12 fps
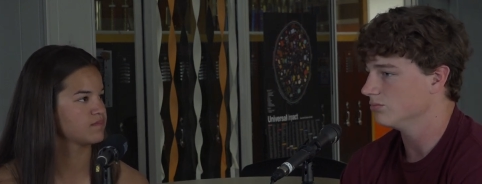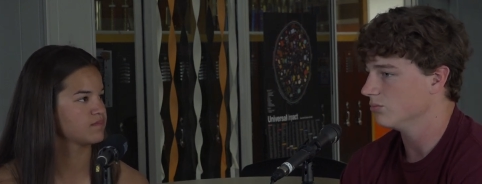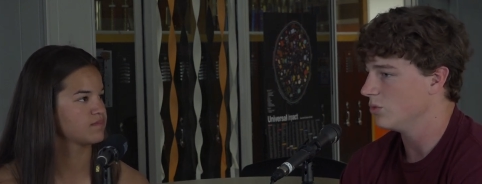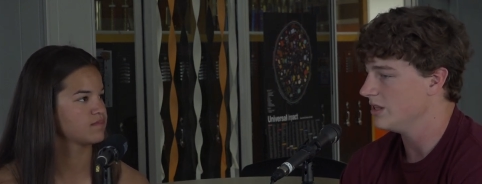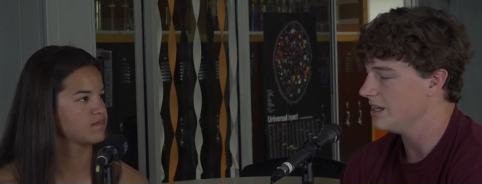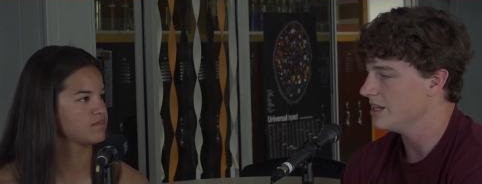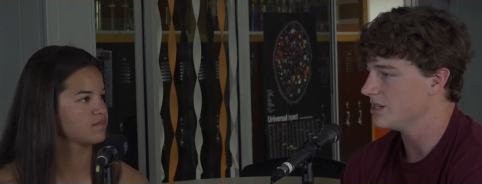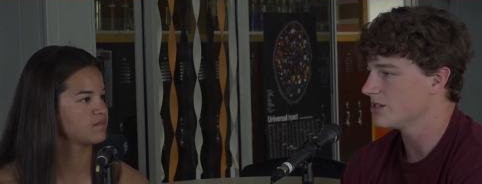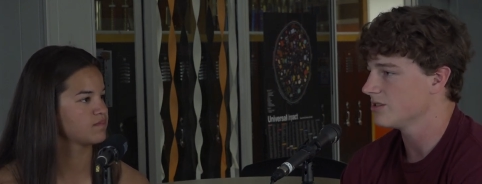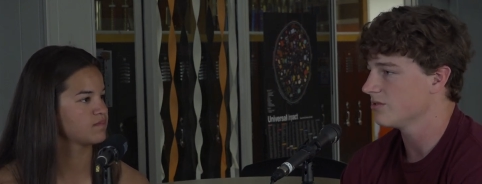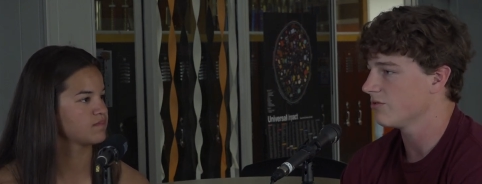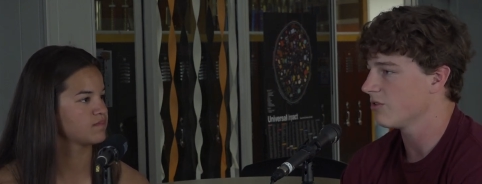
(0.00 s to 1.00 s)
Speaker 1: when
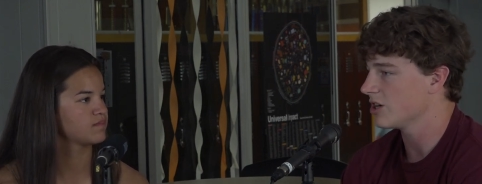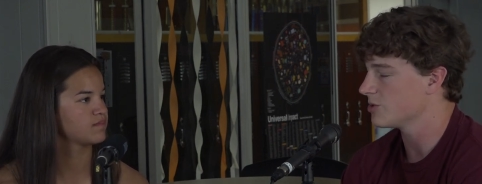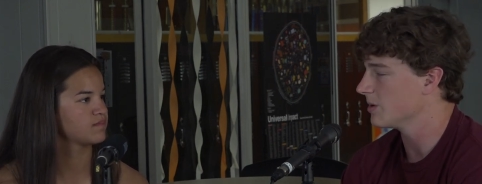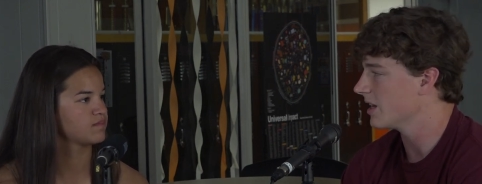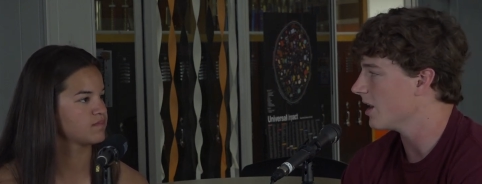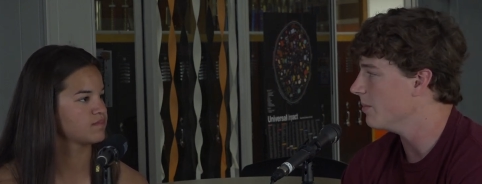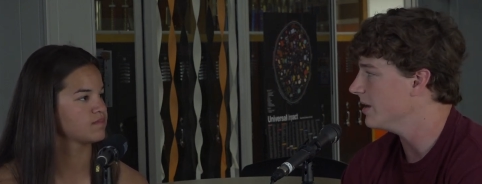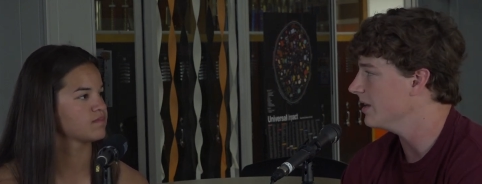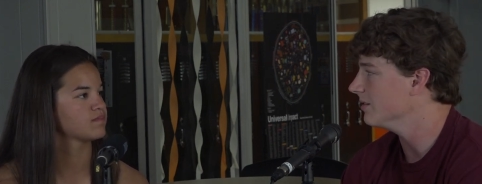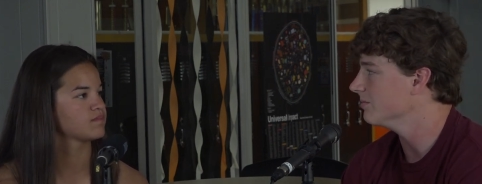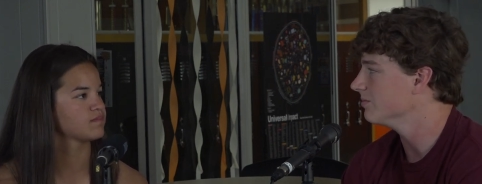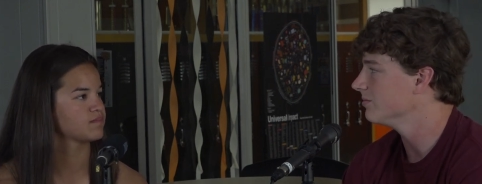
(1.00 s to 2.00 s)
these freshmen come
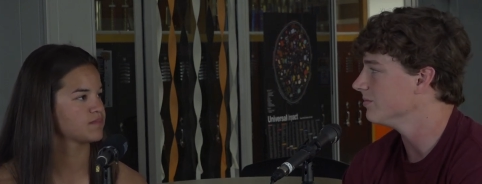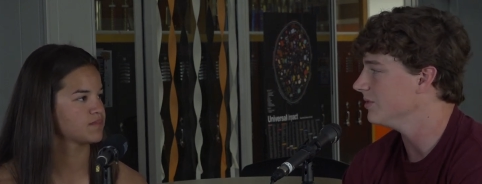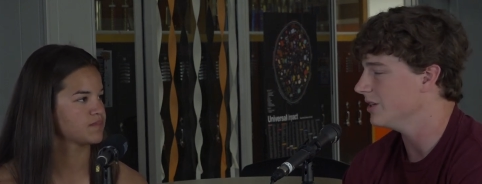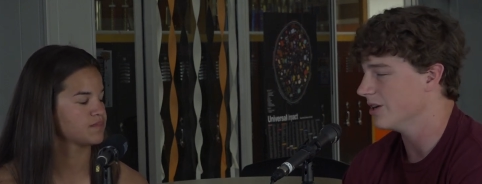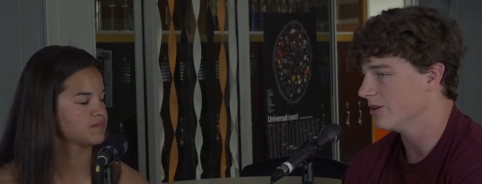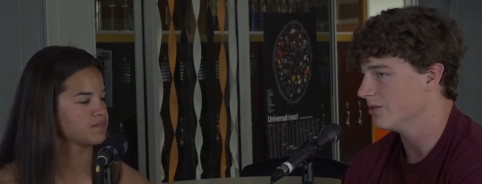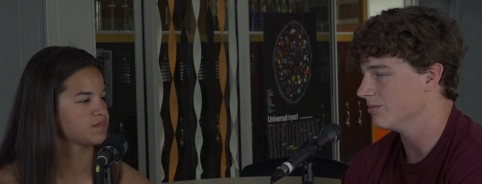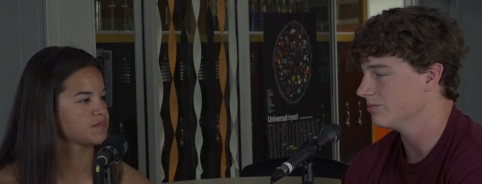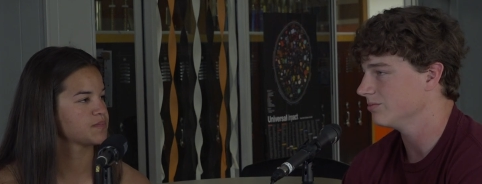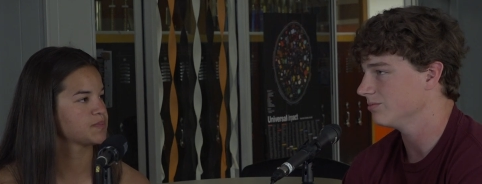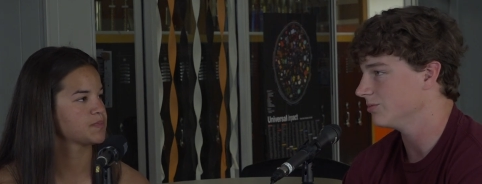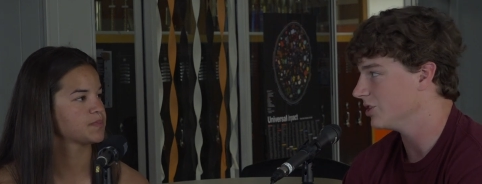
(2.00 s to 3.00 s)
in, you know,
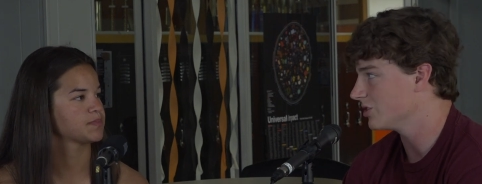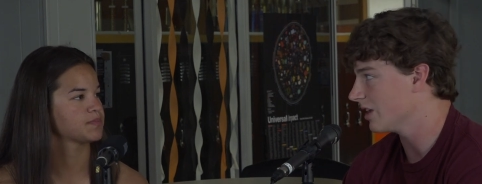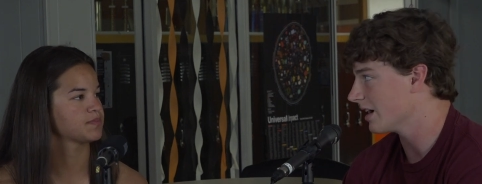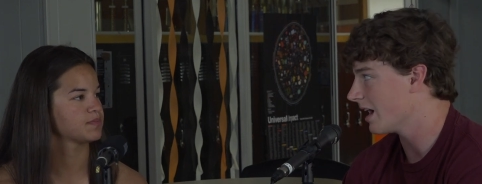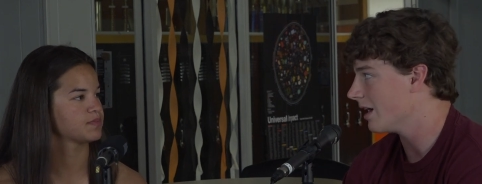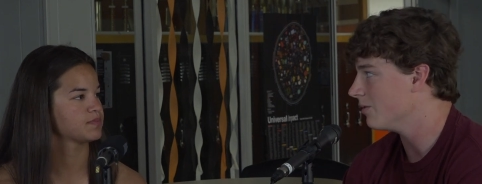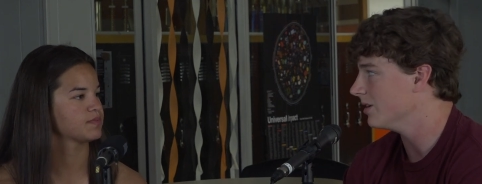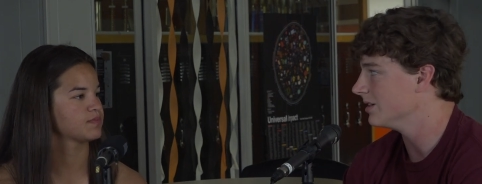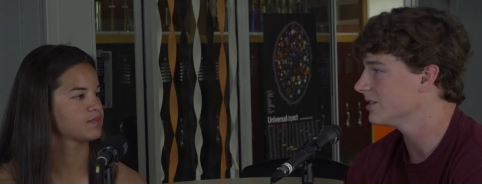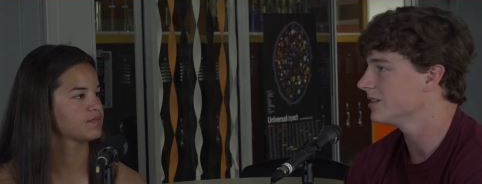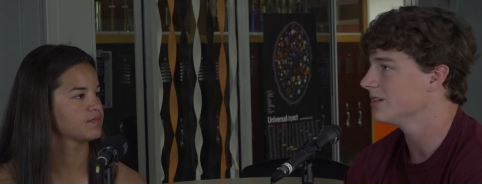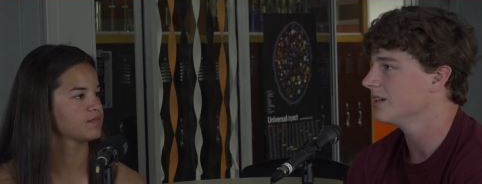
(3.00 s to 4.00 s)
just like I
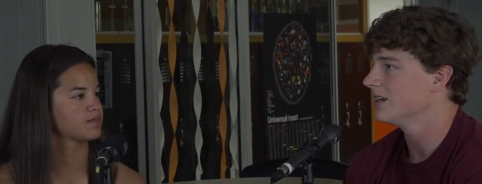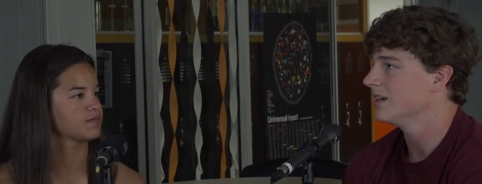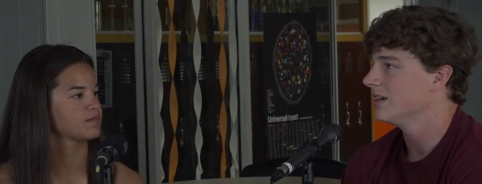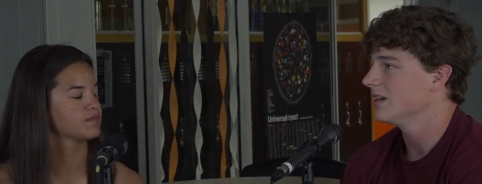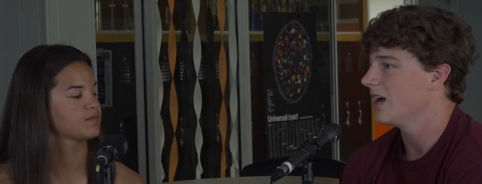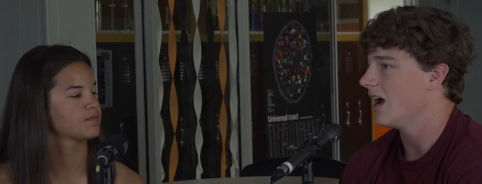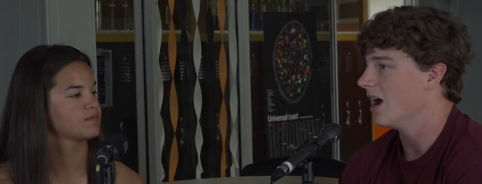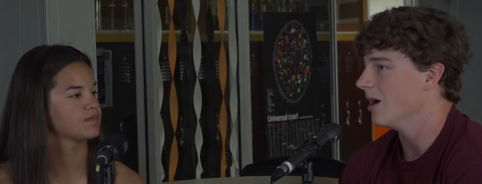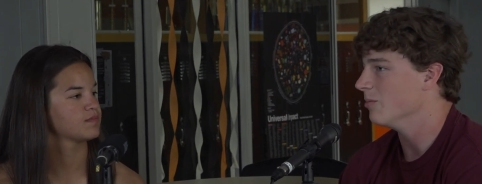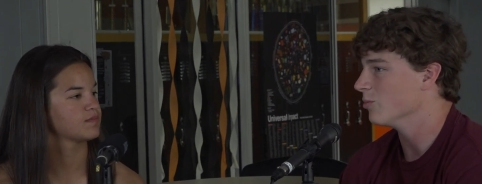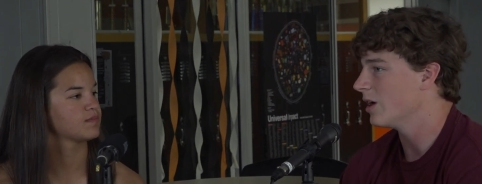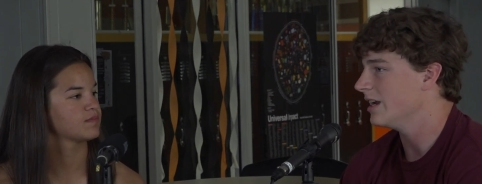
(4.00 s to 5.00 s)
was,
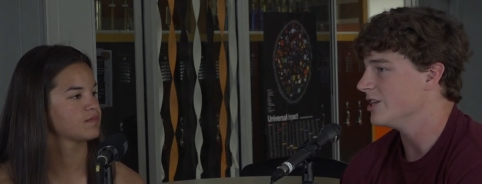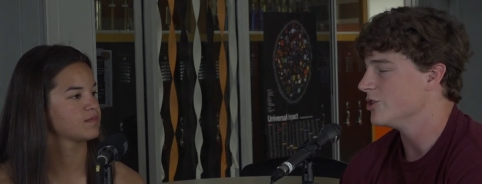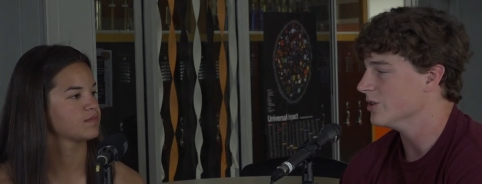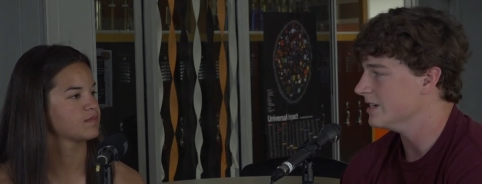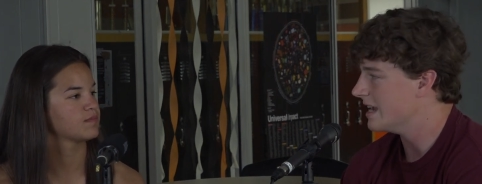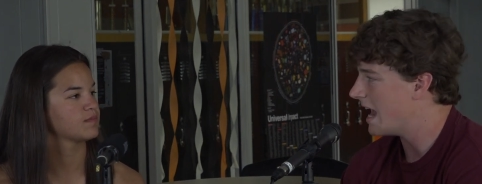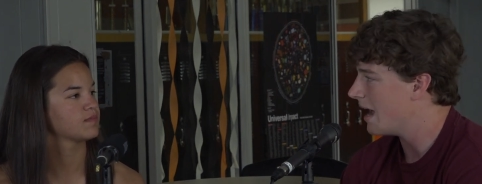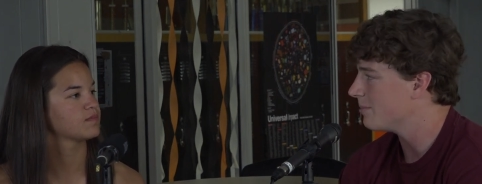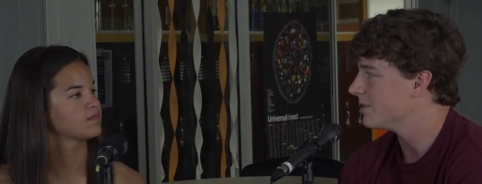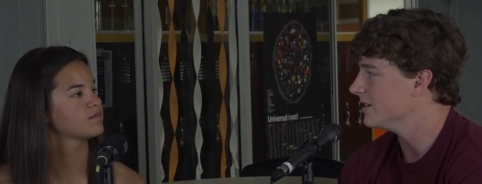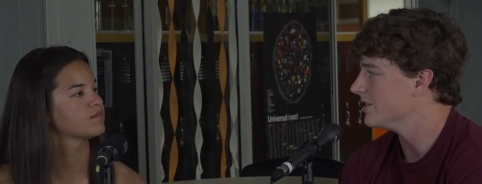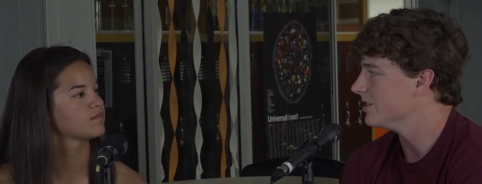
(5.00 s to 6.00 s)
I'm ready to
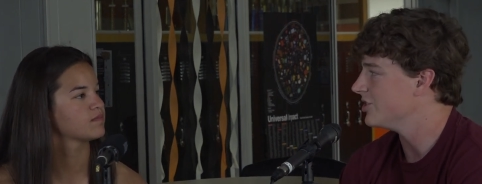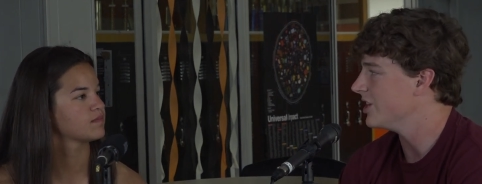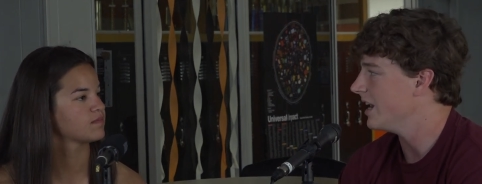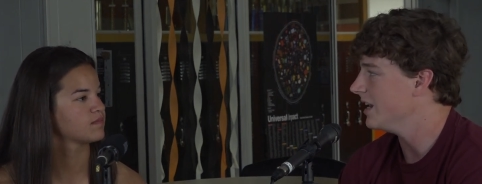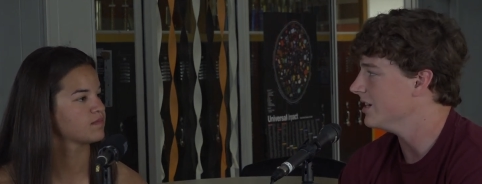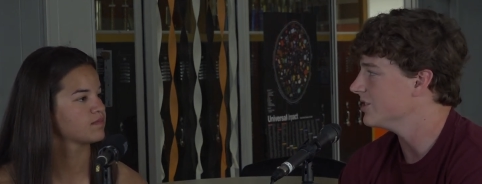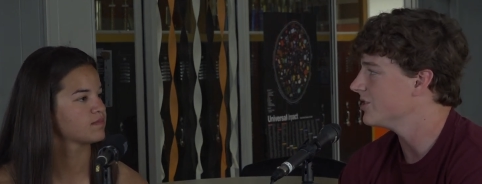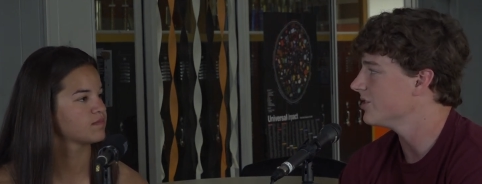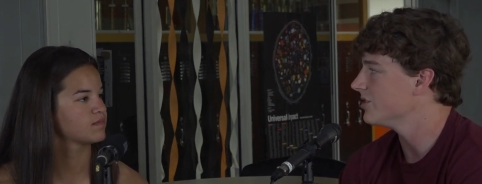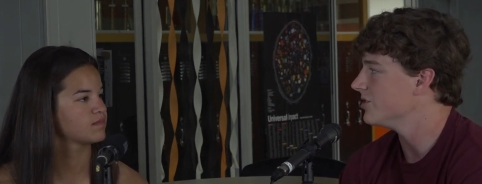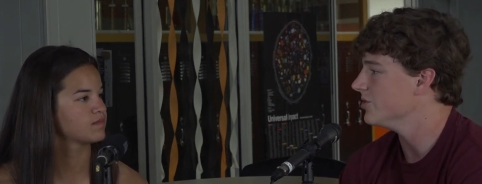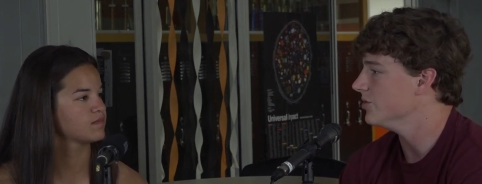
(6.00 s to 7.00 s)
adapt and to change
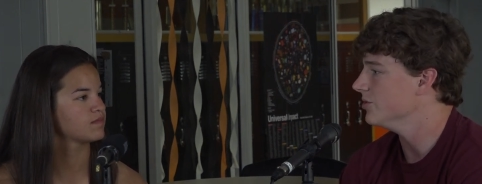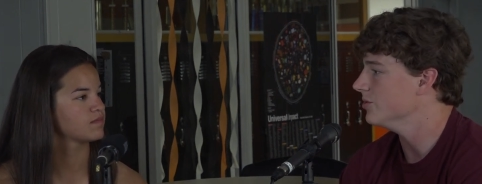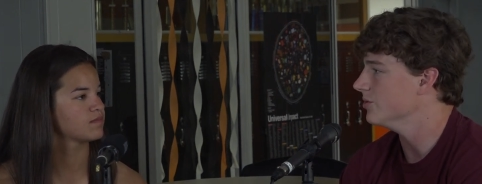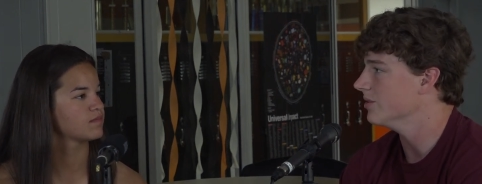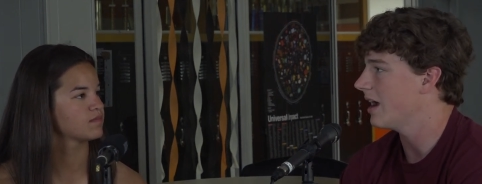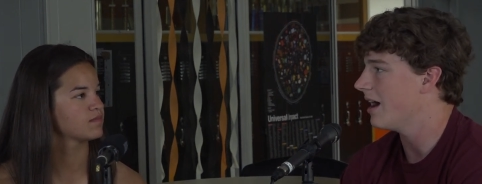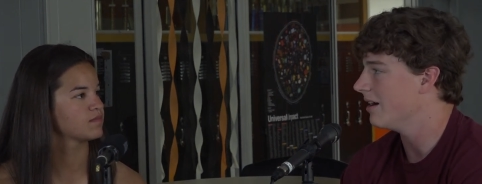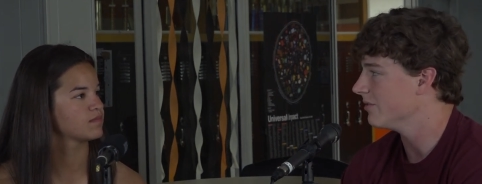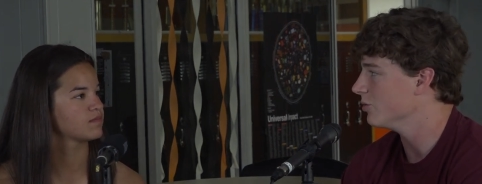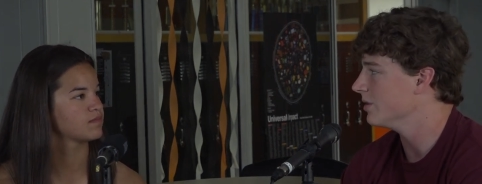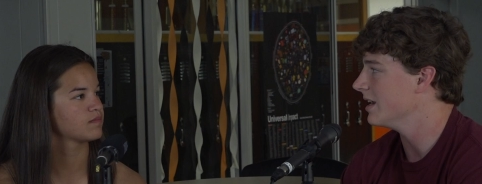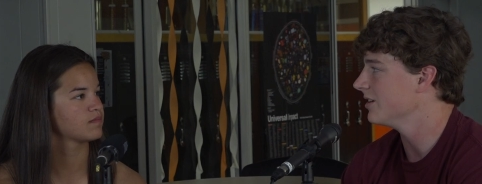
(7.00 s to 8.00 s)
to how
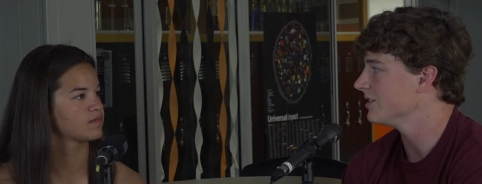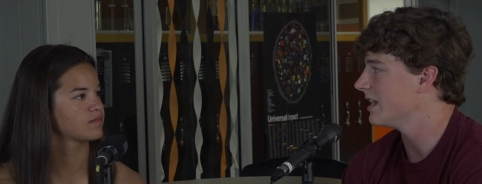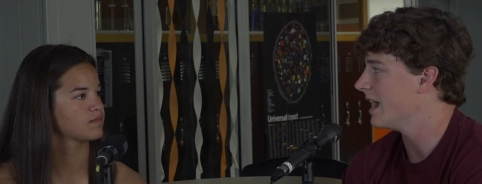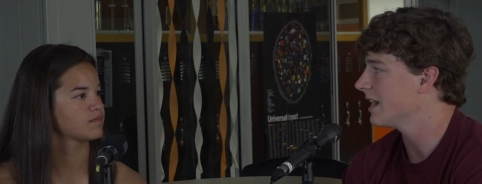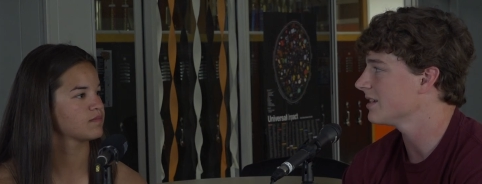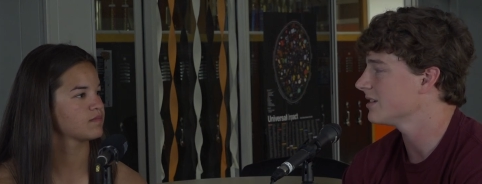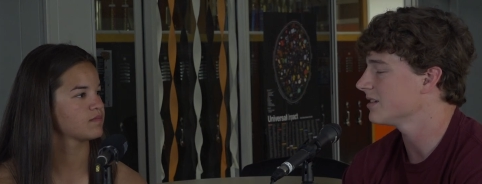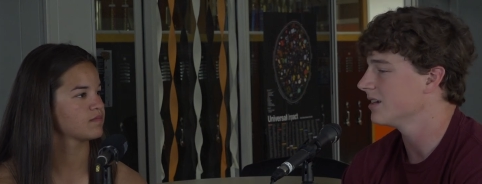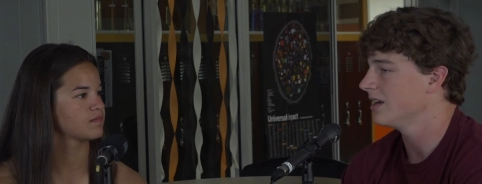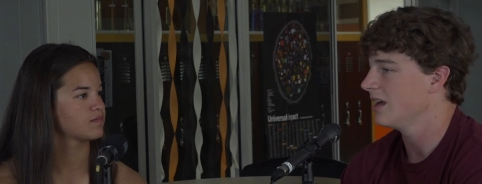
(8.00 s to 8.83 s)
everyone else acts.